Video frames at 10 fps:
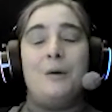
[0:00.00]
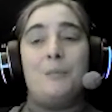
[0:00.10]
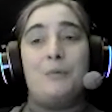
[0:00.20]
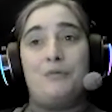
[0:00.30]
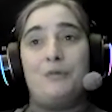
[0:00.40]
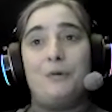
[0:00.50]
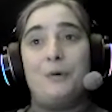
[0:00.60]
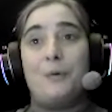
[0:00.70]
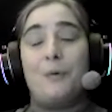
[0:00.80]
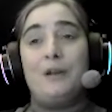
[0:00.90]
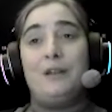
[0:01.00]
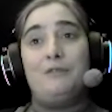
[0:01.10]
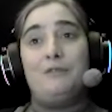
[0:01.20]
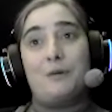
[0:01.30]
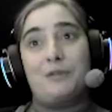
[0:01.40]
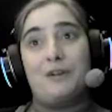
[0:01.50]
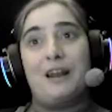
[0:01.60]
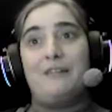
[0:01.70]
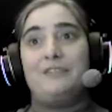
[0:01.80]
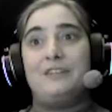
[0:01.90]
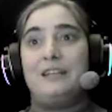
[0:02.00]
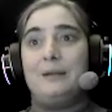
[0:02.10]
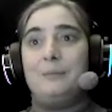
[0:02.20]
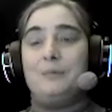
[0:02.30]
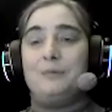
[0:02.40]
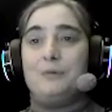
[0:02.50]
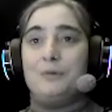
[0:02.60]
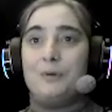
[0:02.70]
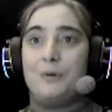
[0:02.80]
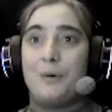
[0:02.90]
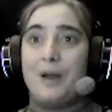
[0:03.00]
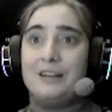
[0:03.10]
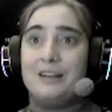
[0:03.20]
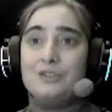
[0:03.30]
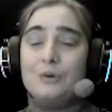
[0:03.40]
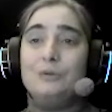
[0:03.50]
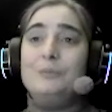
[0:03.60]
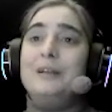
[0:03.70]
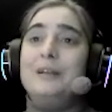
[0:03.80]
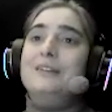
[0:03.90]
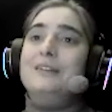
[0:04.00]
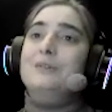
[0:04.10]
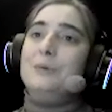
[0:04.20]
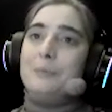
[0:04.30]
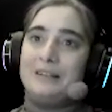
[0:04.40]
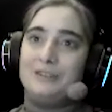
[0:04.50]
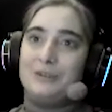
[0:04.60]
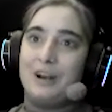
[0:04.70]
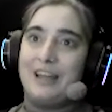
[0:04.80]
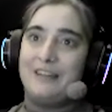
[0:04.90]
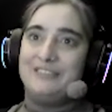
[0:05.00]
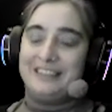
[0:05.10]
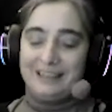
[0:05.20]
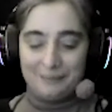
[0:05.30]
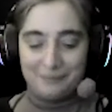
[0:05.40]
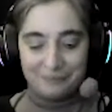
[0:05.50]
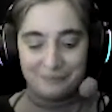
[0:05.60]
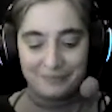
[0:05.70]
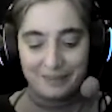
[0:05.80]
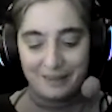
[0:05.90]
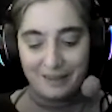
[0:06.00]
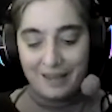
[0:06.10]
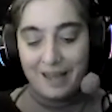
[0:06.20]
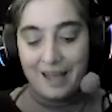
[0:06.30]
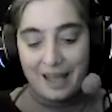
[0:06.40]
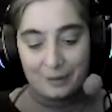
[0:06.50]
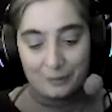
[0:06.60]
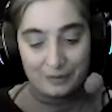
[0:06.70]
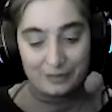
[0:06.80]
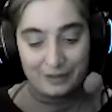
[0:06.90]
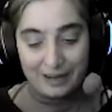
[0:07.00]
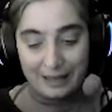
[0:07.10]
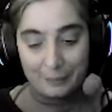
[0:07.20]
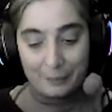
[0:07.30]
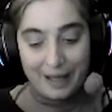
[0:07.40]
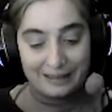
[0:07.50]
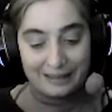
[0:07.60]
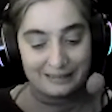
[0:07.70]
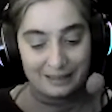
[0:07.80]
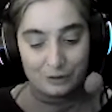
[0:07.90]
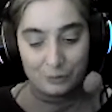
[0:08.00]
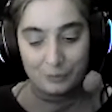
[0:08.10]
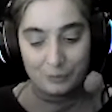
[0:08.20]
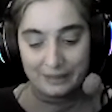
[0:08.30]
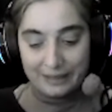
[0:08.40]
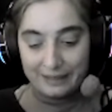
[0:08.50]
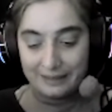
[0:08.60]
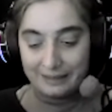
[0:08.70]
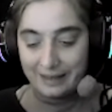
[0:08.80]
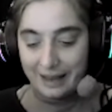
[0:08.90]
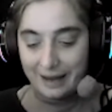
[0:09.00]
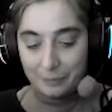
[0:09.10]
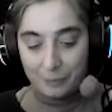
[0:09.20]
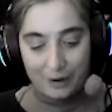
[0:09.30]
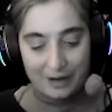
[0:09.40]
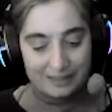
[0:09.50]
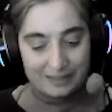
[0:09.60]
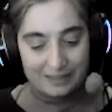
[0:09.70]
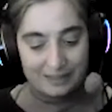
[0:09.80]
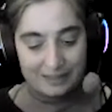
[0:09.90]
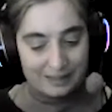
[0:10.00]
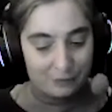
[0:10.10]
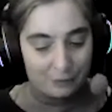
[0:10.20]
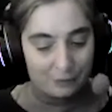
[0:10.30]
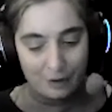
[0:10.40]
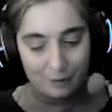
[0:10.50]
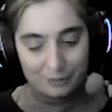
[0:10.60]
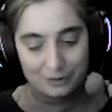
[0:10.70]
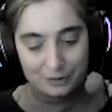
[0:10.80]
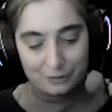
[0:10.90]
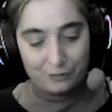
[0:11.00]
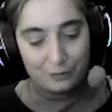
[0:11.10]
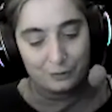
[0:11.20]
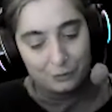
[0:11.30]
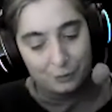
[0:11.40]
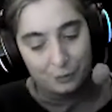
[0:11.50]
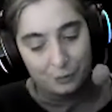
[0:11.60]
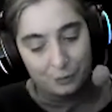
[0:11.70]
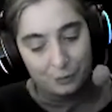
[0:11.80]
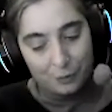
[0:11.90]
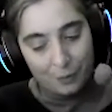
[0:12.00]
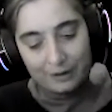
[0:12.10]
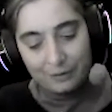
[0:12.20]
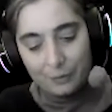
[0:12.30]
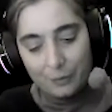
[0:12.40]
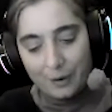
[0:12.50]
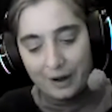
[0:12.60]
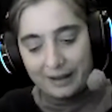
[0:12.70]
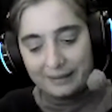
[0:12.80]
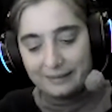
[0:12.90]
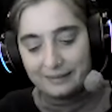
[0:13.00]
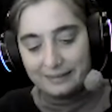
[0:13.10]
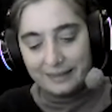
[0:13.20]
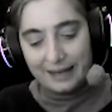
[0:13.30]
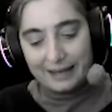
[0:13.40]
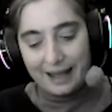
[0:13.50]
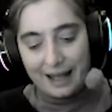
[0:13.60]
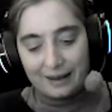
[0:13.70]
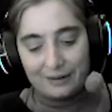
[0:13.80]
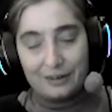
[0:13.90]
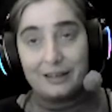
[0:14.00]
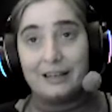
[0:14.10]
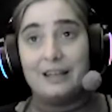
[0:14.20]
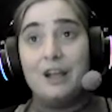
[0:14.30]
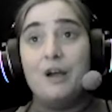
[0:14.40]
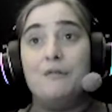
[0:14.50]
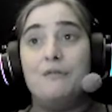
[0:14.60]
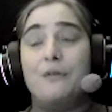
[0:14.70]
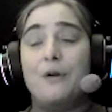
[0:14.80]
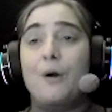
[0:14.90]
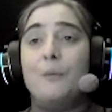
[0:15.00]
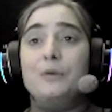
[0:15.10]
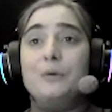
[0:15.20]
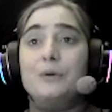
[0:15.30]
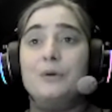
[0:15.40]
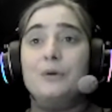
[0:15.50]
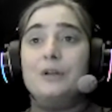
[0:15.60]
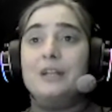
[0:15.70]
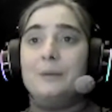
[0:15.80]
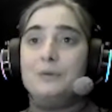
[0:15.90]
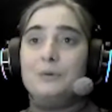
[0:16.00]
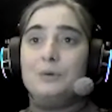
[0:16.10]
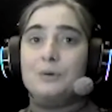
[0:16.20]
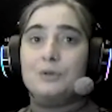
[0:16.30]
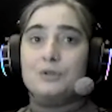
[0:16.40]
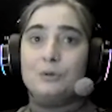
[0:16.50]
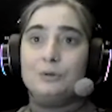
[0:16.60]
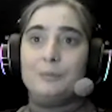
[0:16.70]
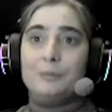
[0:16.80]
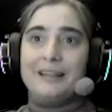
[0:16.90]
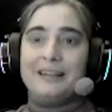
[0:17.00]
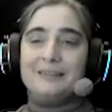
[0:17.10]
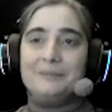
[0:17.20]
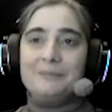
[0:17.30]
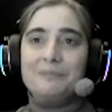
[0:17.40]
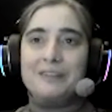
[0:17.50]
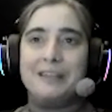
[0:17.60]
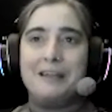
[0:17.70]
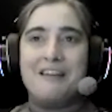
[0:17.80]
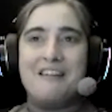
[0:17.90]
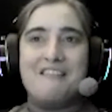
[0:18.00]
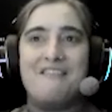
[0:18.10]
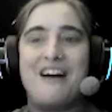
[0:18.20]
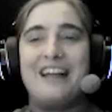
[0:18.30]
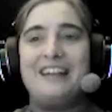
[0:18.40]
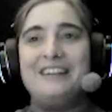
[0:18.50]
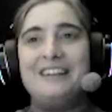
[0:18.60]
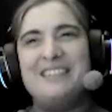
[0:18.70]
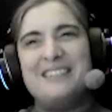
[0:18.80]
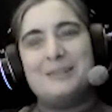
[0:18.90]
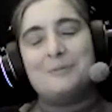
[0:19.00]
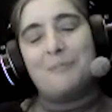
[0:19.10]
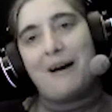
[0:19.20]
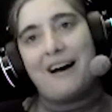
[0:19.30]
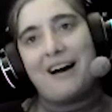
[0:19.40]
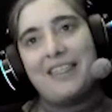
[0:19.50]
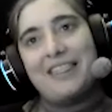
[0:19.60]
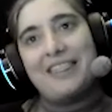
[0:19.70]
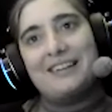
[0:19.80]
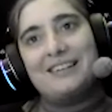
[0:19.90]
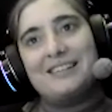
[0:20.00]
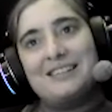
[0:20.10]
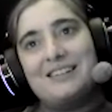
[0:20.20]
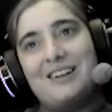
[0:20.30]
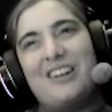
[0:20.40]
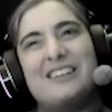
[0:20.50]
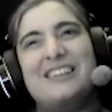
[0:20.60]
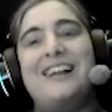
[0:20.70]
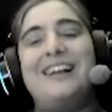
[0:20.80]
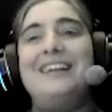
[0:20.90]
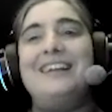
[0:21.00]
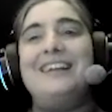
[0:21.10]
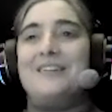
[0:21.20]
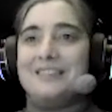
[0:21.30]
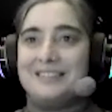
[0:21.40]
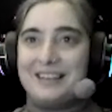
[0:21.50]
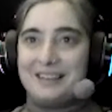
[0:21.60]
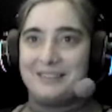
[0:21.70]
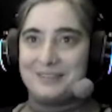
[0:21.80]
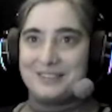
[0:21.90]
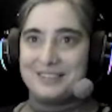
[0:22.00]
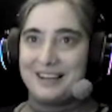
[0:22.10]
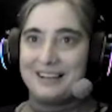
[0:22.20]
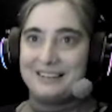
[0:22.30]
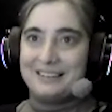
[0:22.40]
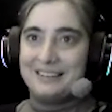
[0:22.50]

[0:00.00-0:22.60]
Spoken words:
prefer rolling from the left hip to the right shoulder blade, you will bend your left knee. And with the leg bend, can you begin again pressing through the opposite foot, rolling the weight diagonally from your hip to your shoulder blade, finding this path that is not as clear as the other side.